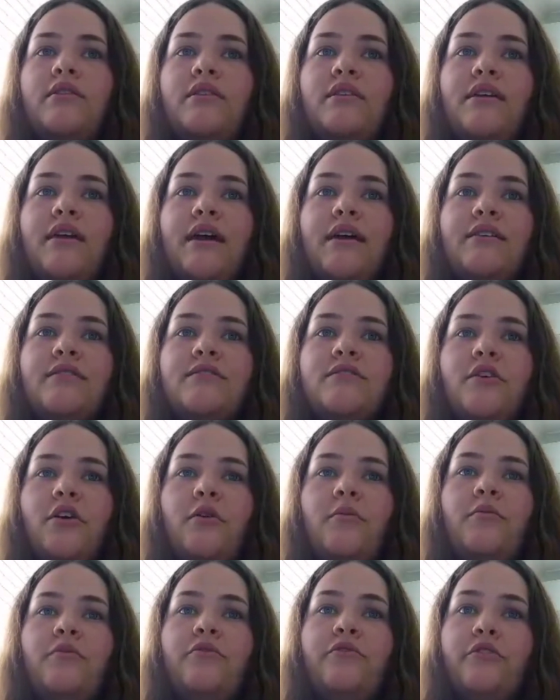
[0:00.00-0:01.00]
The
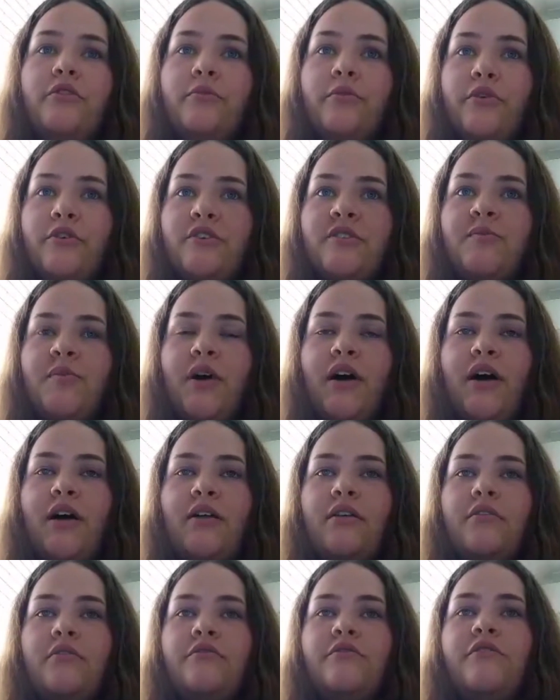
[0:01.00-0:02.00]
excerpt, for the most
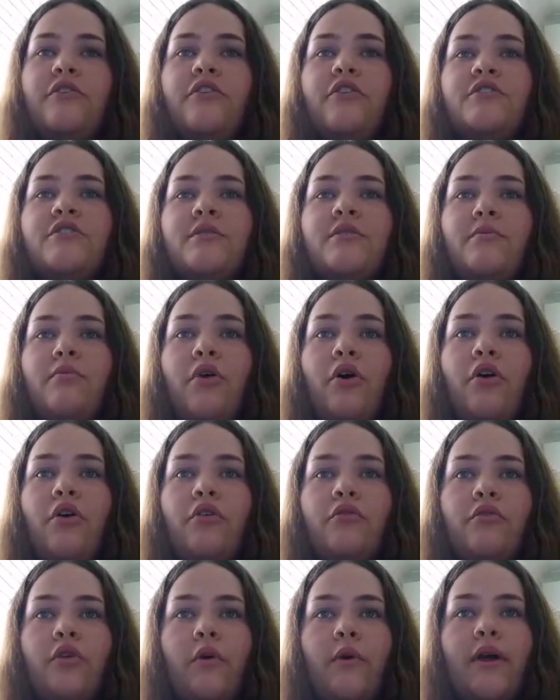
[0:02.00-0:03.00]
part, follows a mock
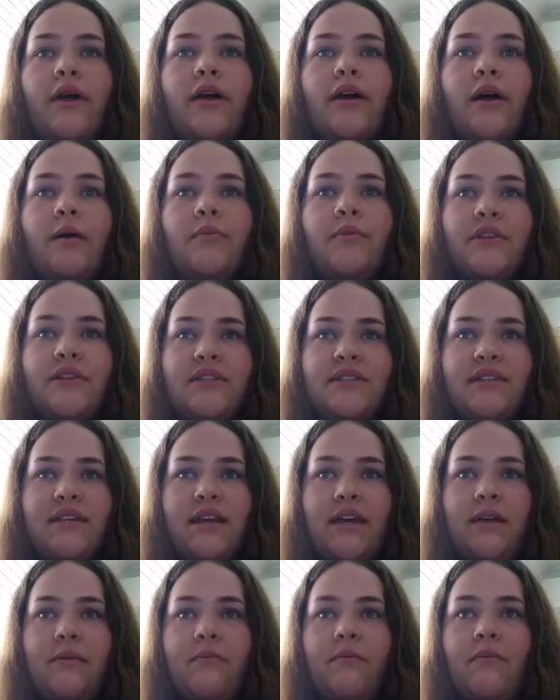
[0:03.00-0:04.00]
heroic couplet
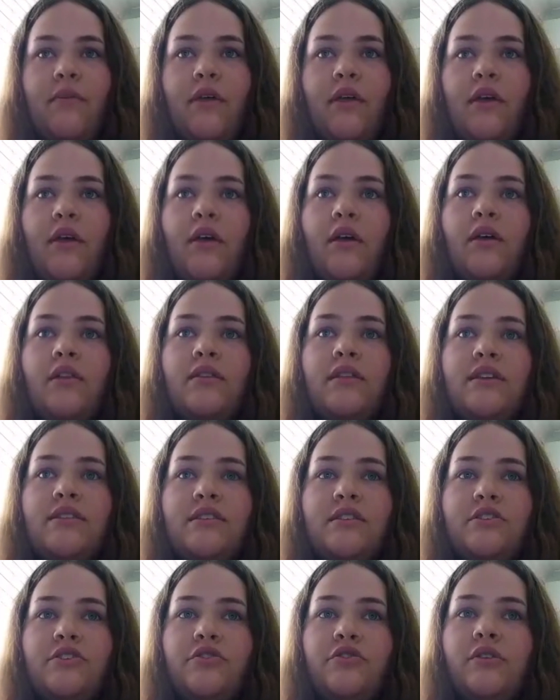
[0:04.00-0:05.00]
scheme. These
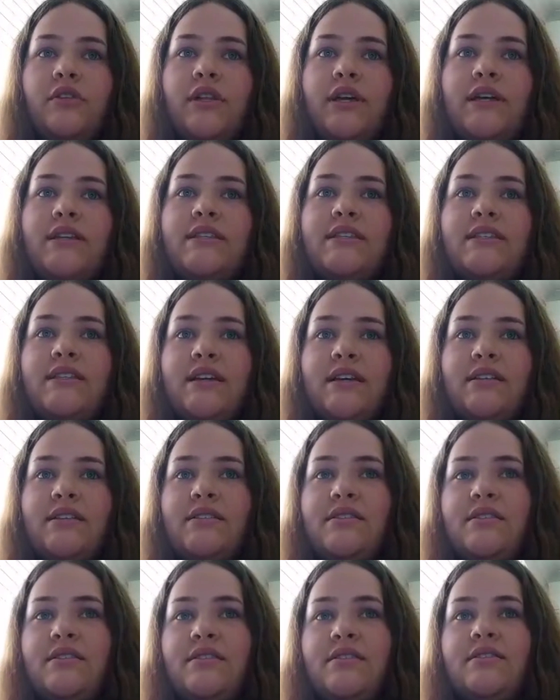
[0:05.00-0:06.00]
are two-line
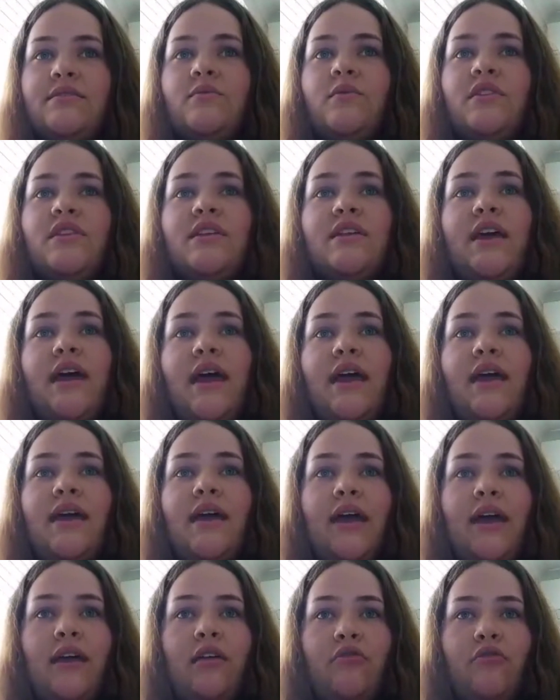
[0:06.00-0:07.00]
stanzas with an
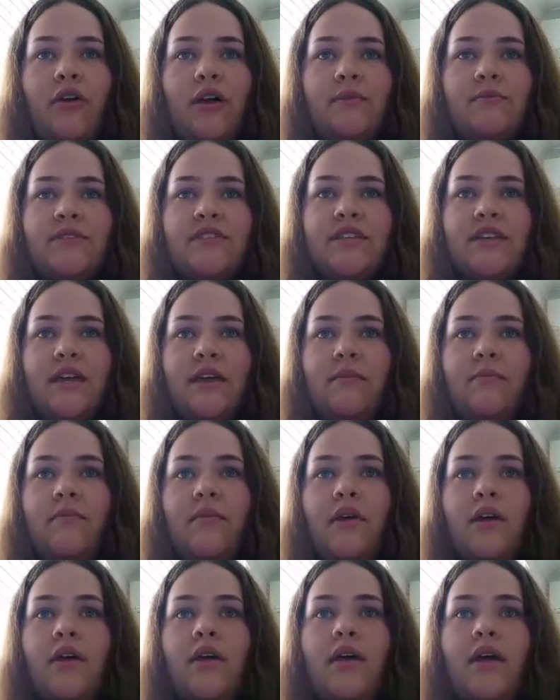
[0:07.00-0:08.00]
AA rhyme scheme,
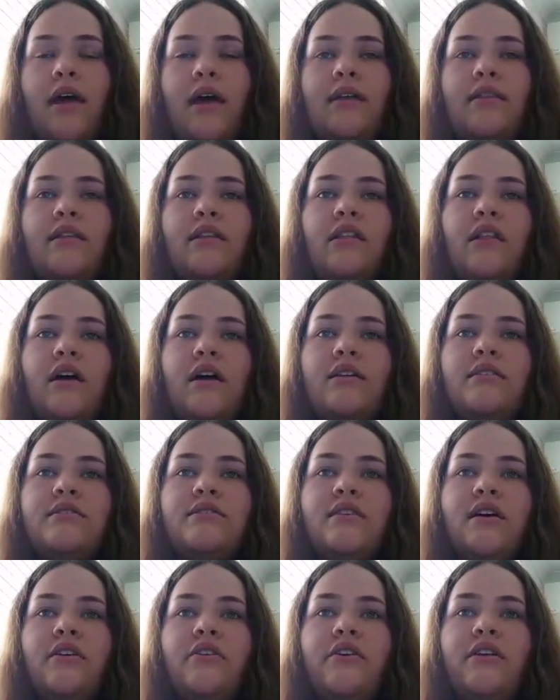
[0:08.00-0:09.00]
and the
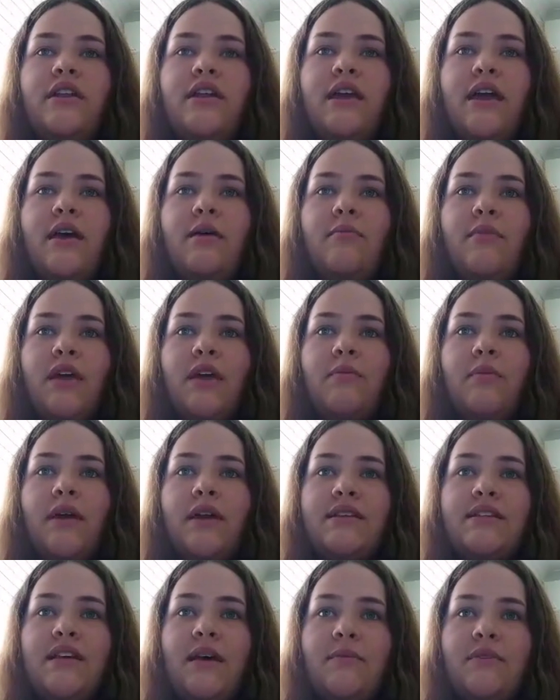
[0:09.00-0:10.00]
lines are in iambic
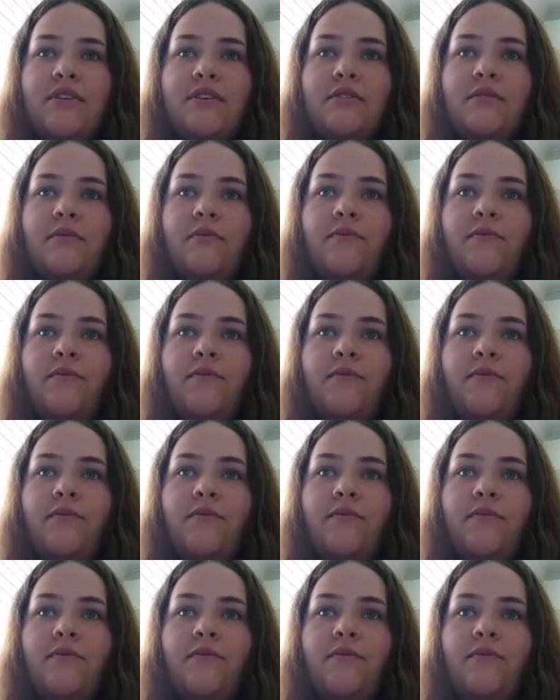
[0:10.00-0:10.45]
pentameter.